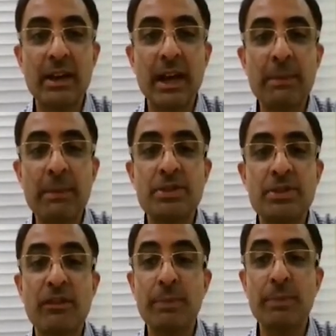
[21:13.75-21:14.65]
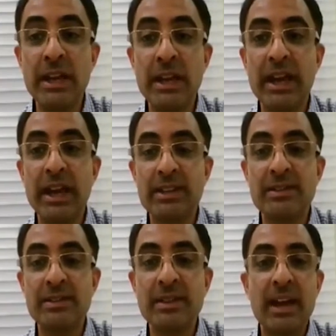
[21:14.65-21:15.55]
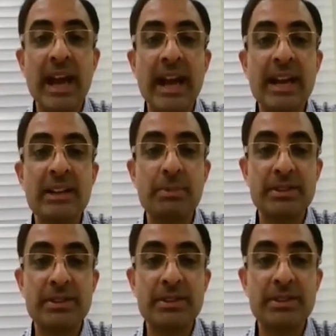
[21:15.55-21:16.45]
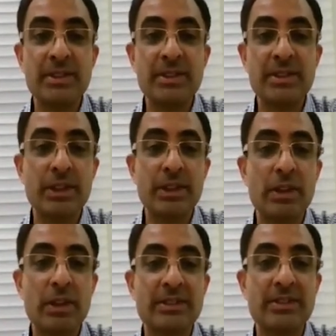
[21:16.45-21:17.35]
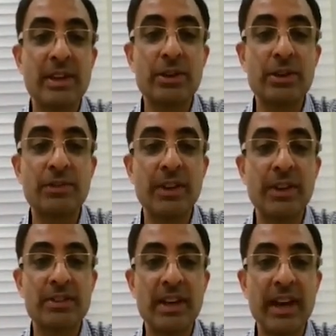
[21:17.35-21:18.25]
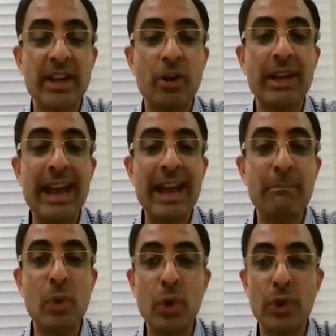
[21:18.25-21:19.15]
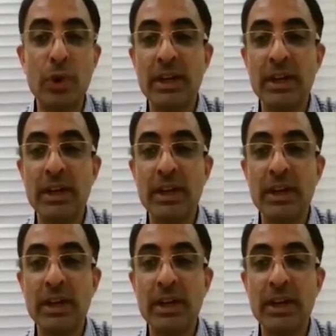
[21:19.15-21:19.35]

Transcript: absence of B lines and the presence of what is called as a stratosphere sign on M mode.